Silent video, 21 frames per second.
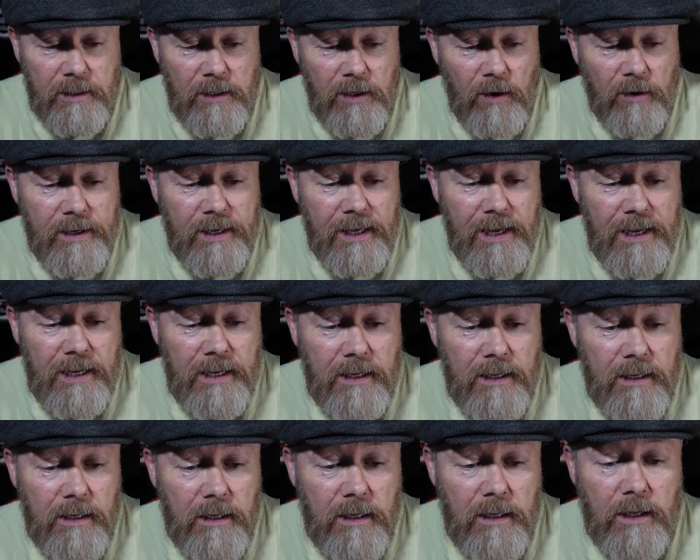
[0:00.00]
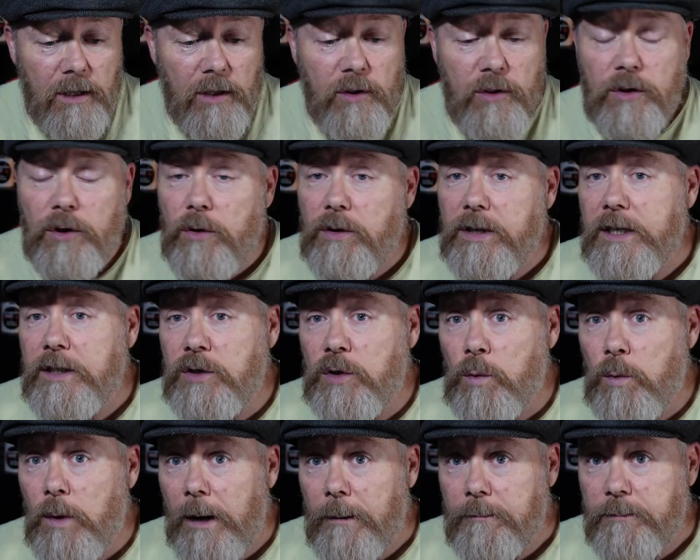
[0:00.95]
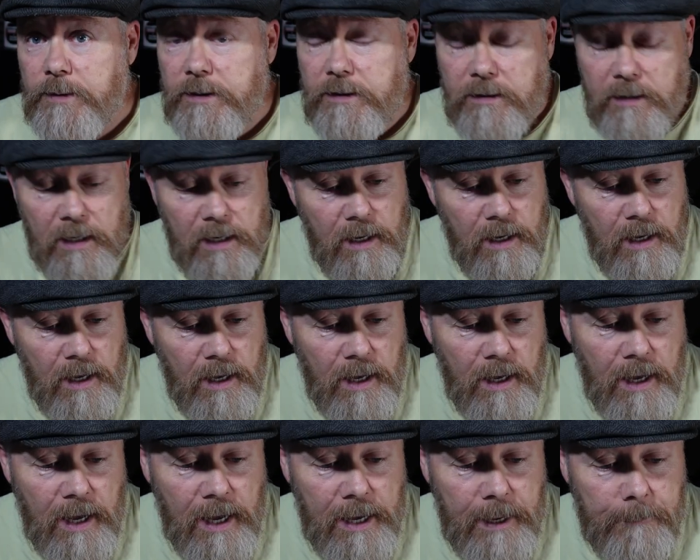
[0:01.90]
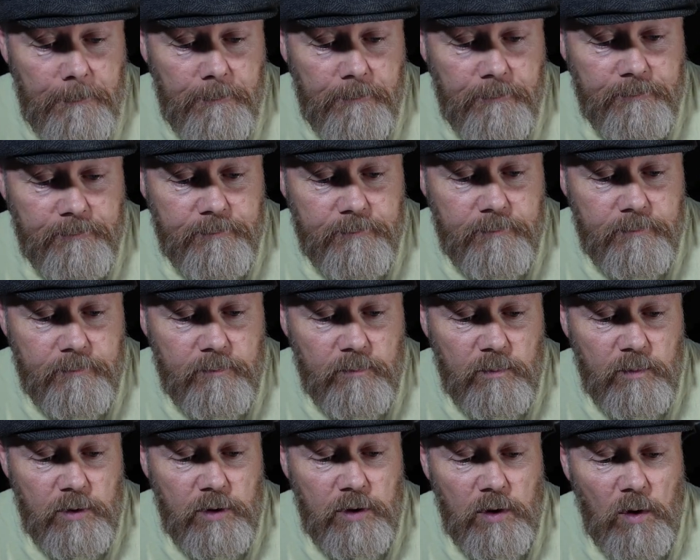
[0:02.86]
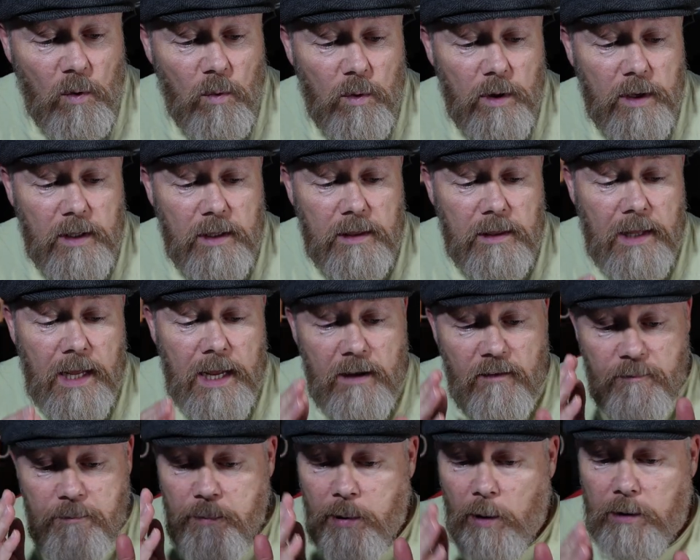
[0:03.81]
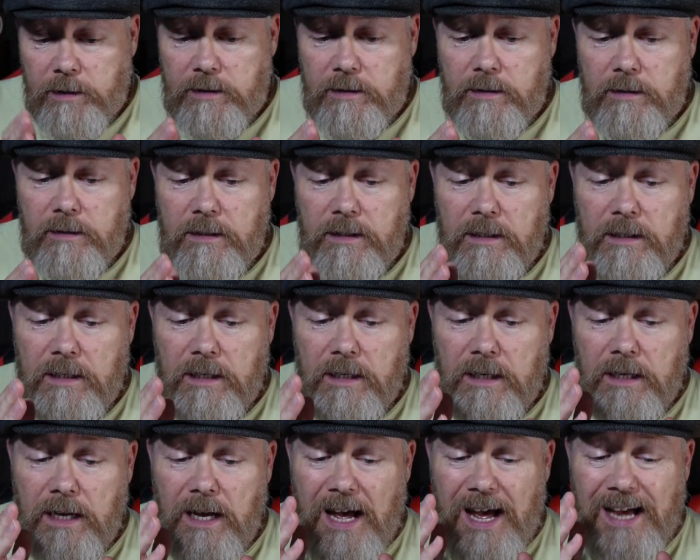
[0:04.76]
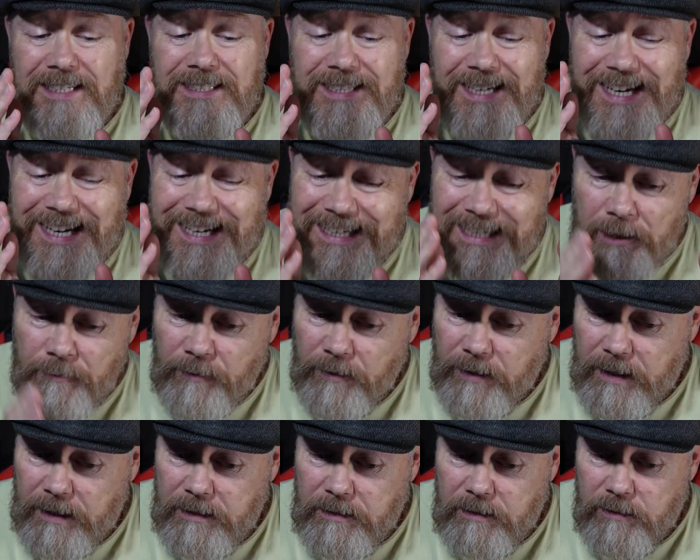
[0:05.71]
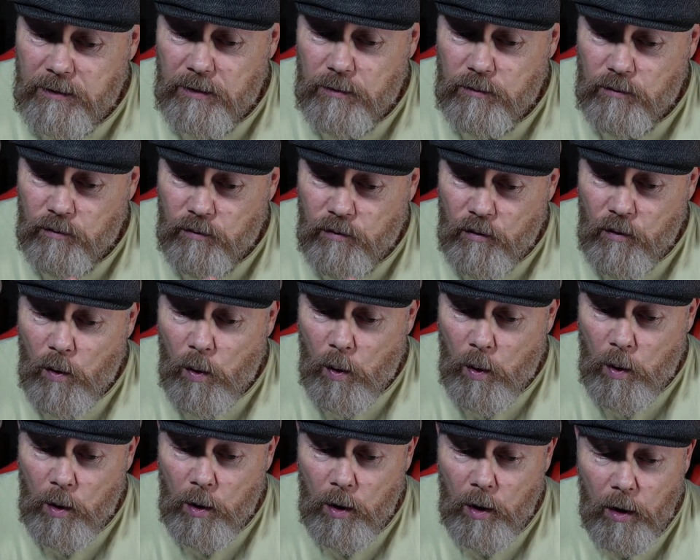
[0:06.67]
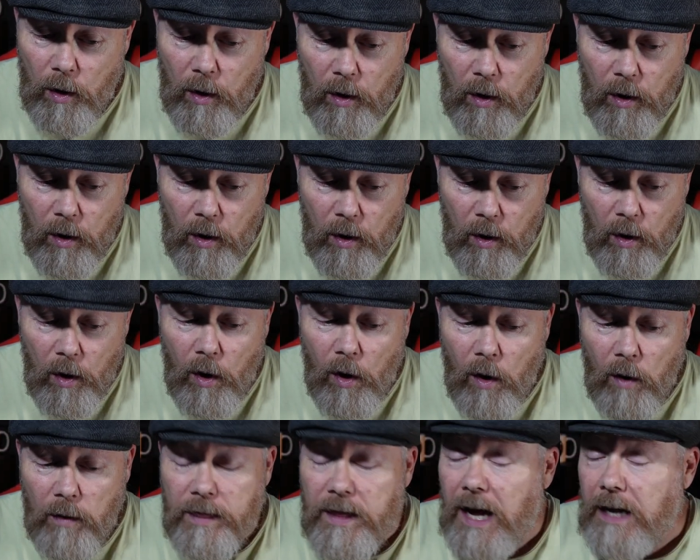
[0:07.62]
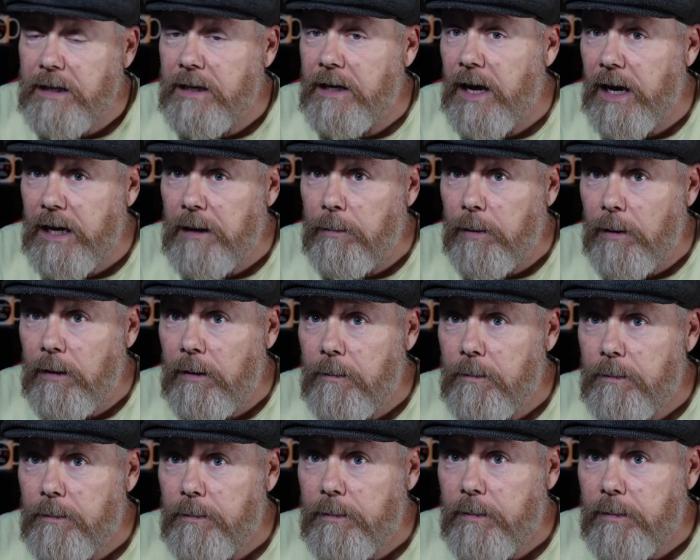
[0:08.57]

Okay, 32 amps. Um, so they've put a significant draw on that cable,